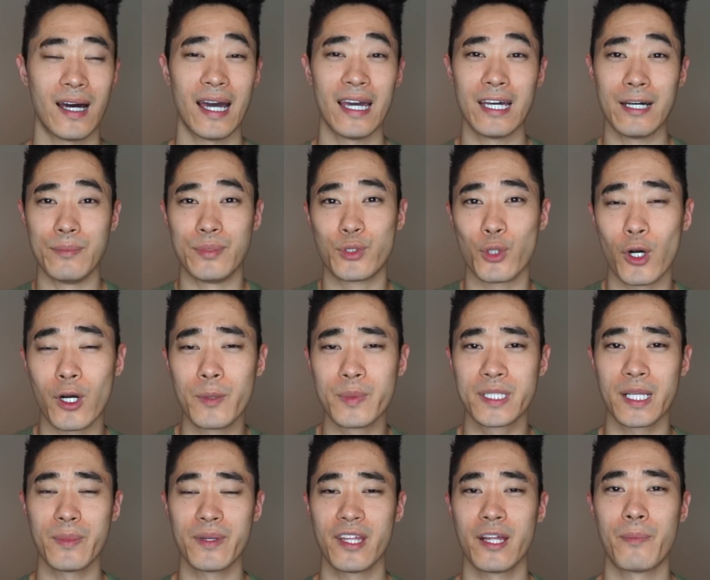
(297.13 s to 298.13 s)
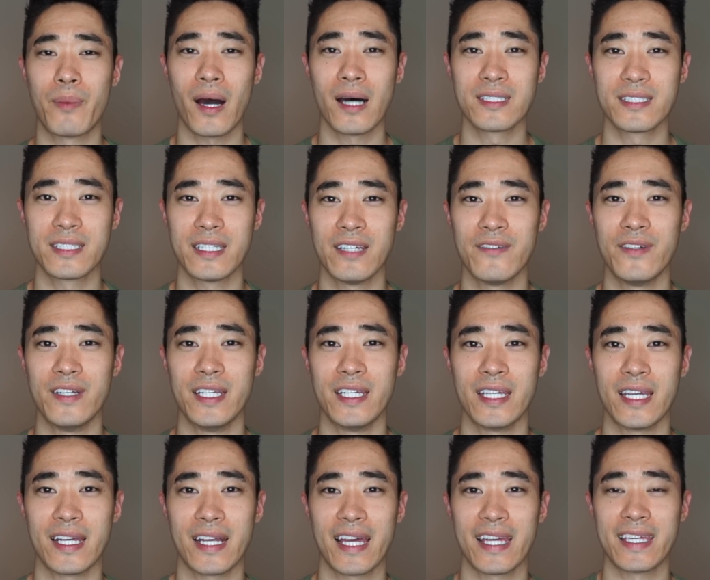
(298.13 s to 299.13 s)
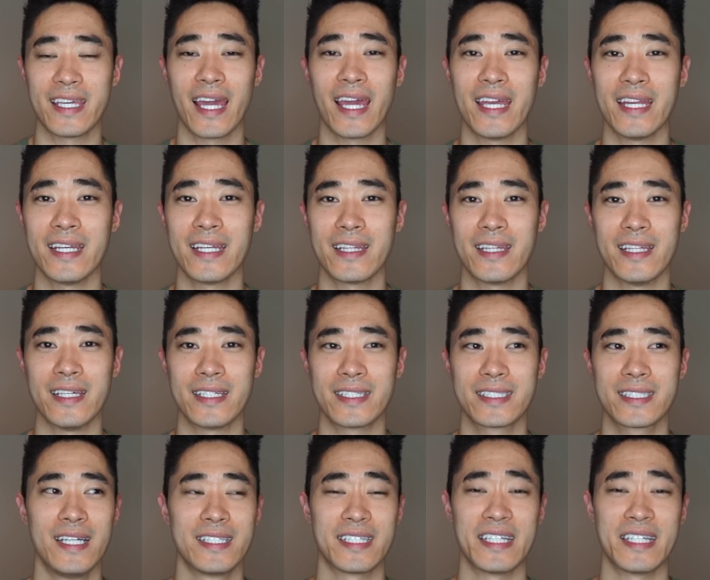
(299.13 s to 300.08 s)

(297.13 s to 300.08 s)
I absorbed some of their positivity and I gained this